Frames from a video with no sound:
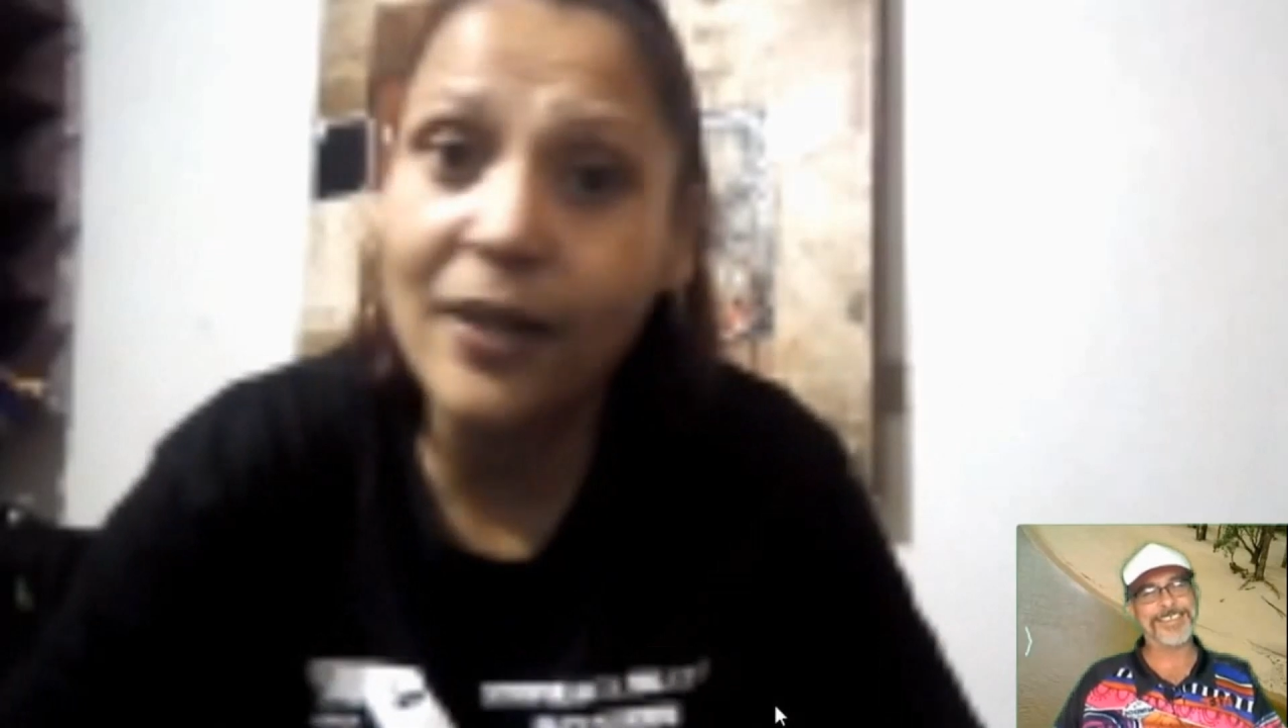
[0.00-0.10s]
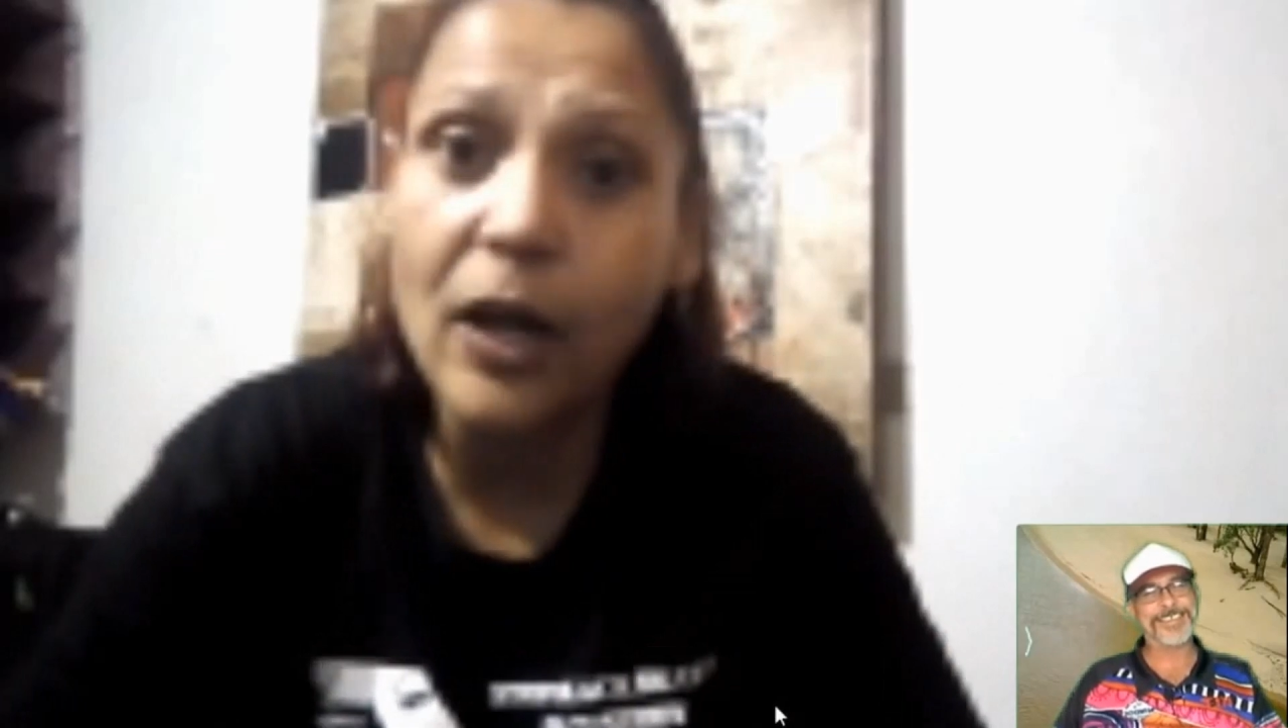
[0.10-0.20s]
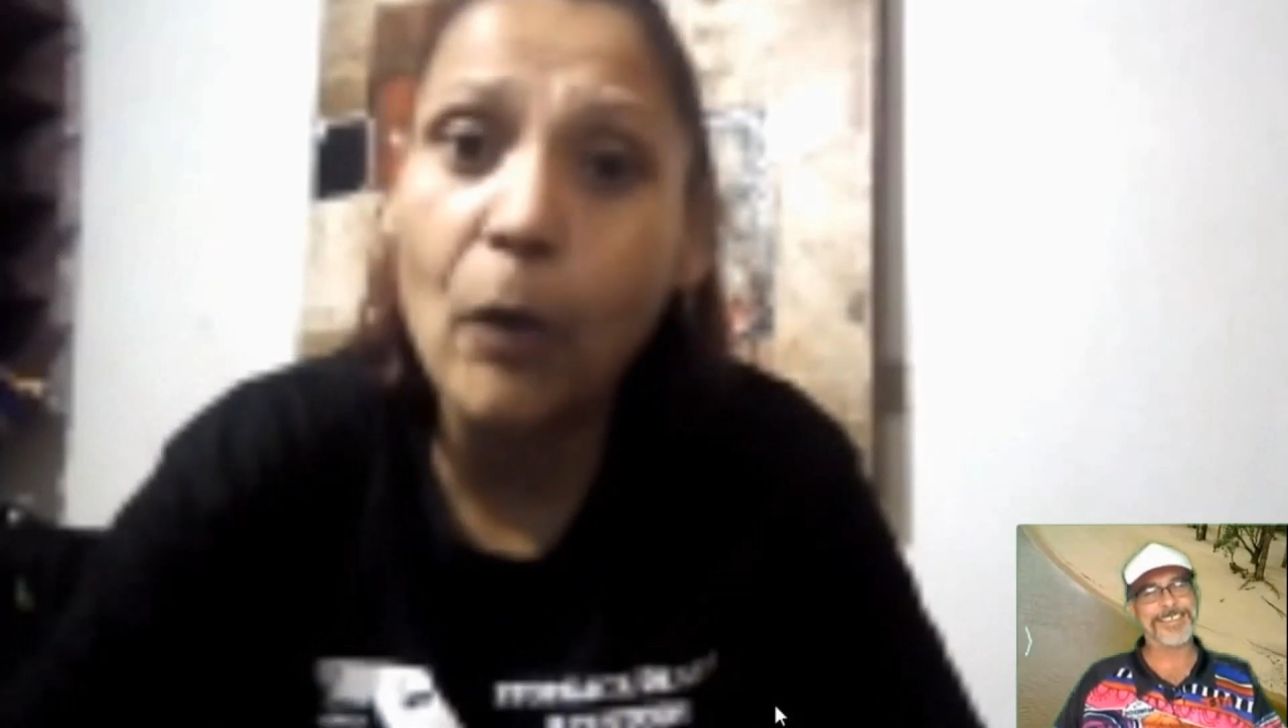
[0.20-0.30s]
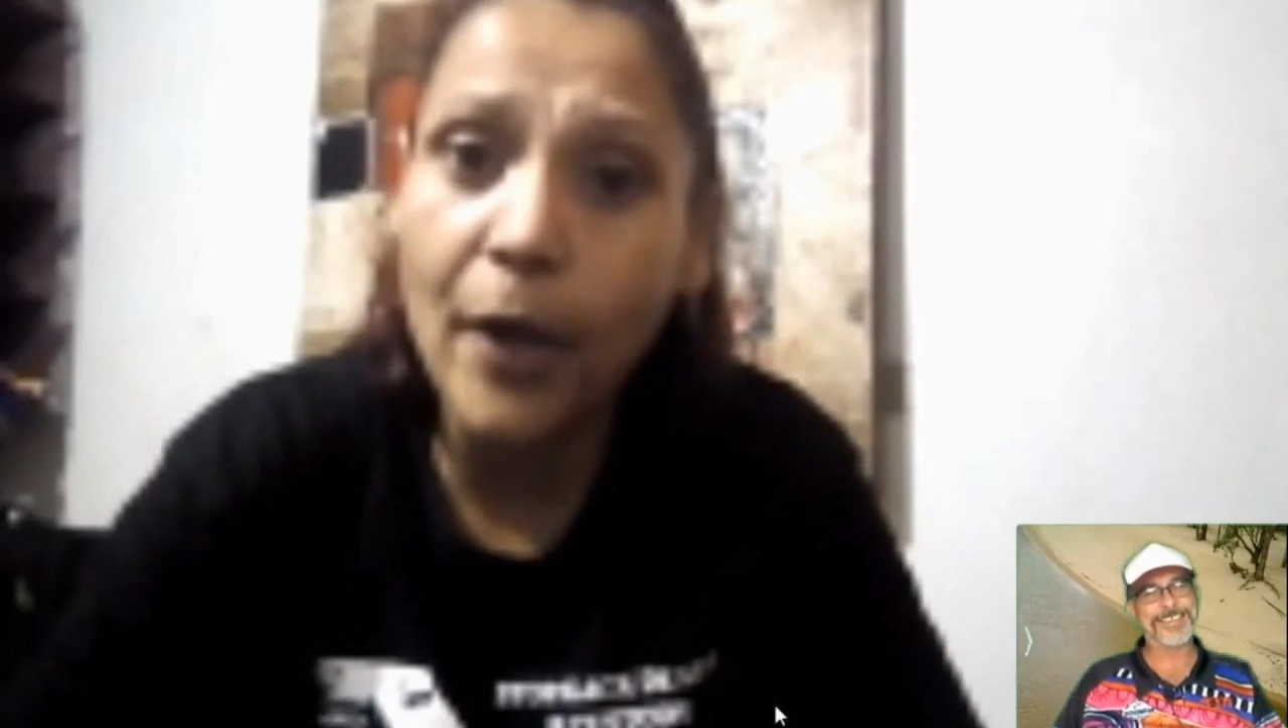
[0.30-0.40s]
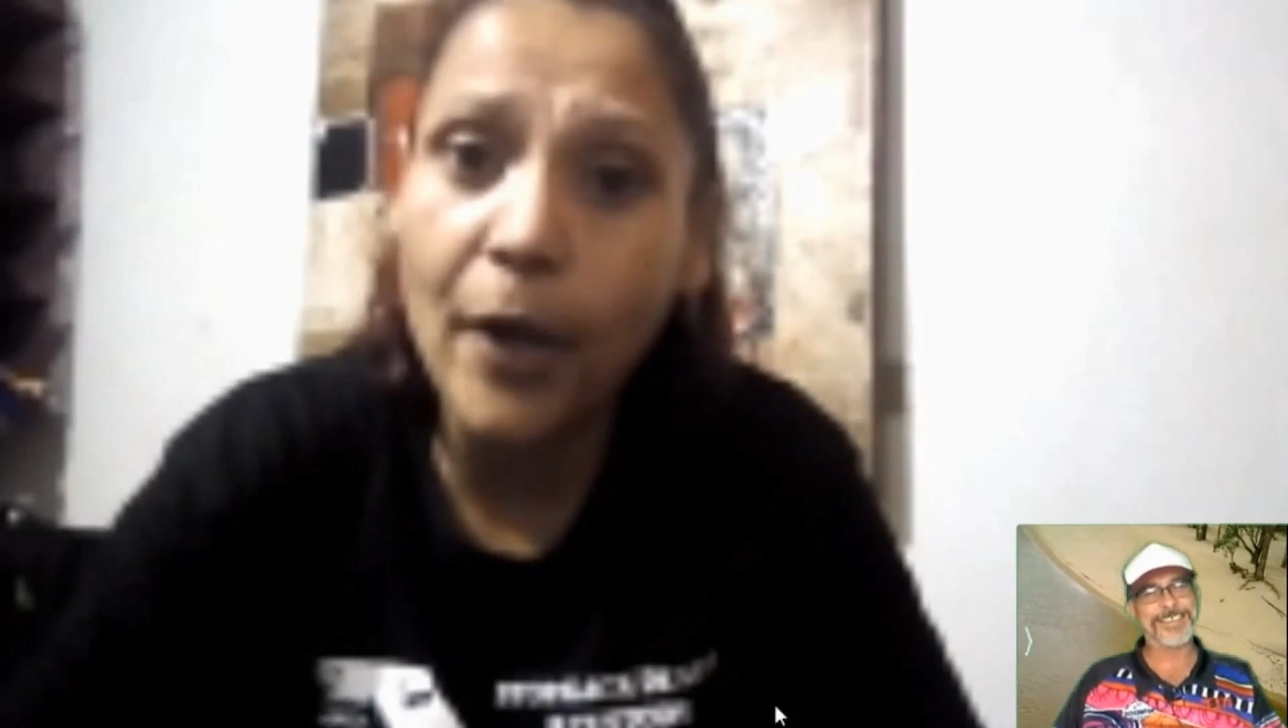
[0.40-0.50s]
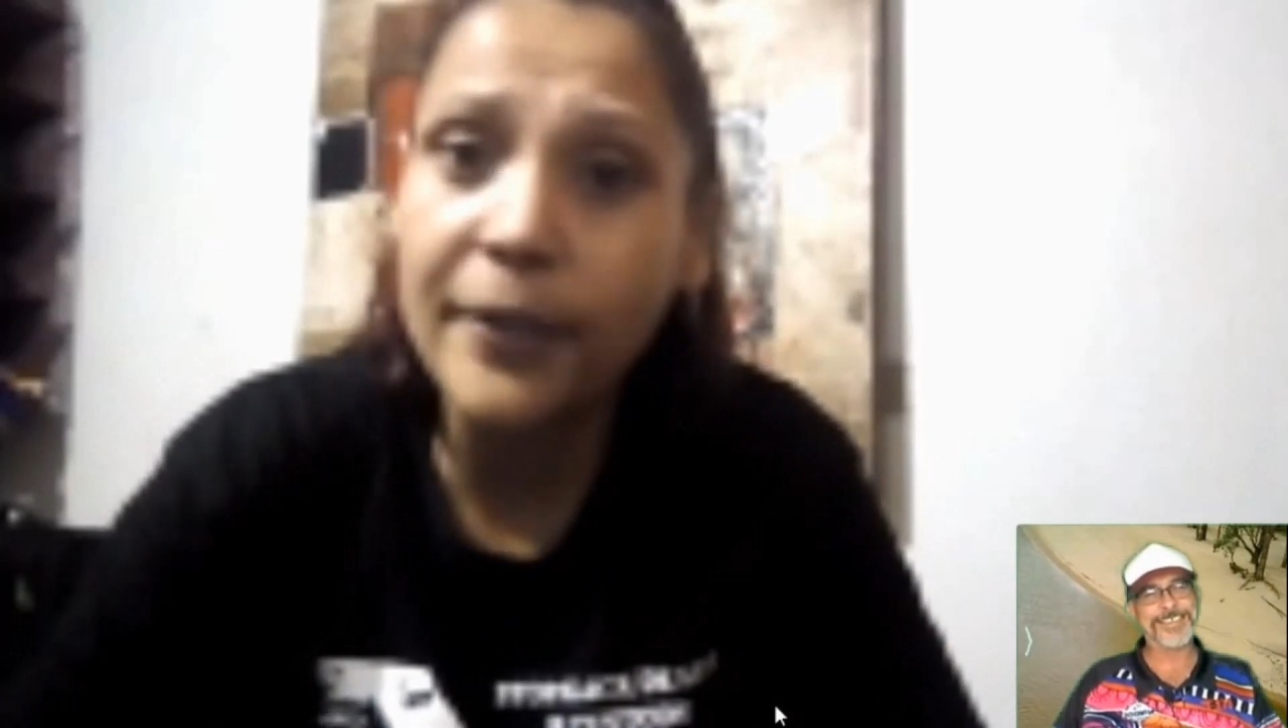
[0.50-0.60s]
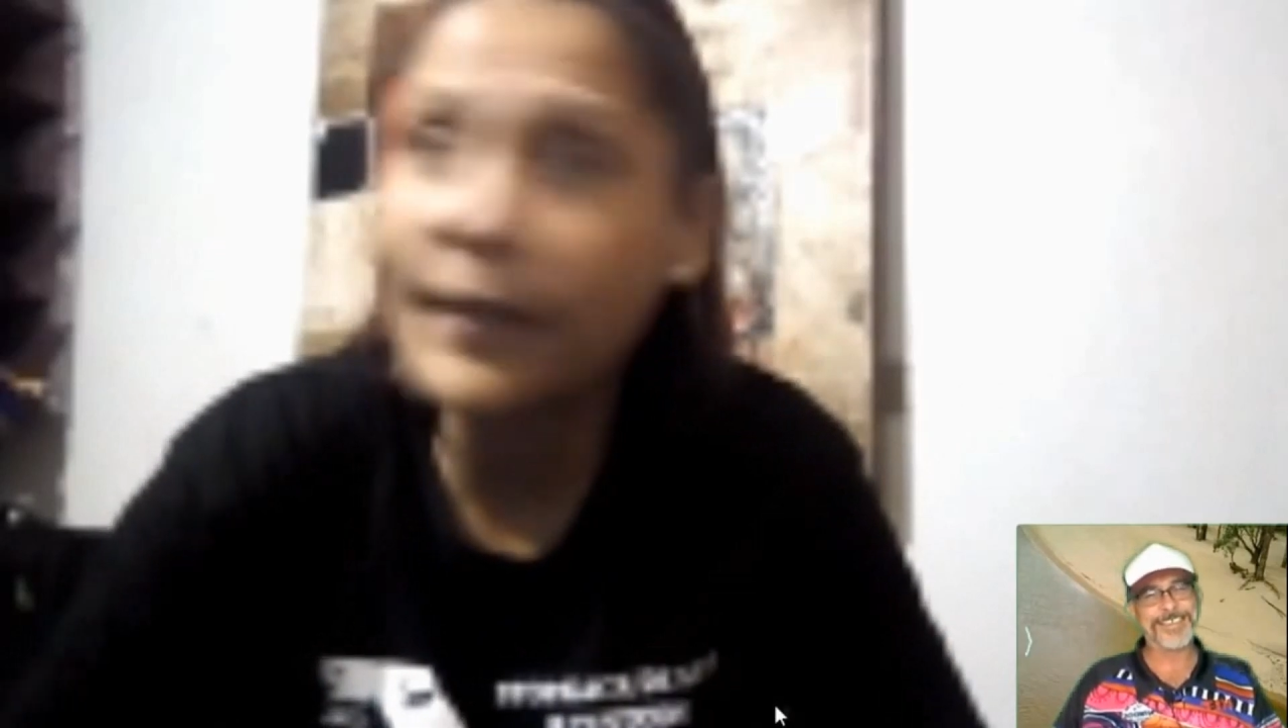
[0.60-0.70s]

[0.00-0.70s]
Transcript: I got woken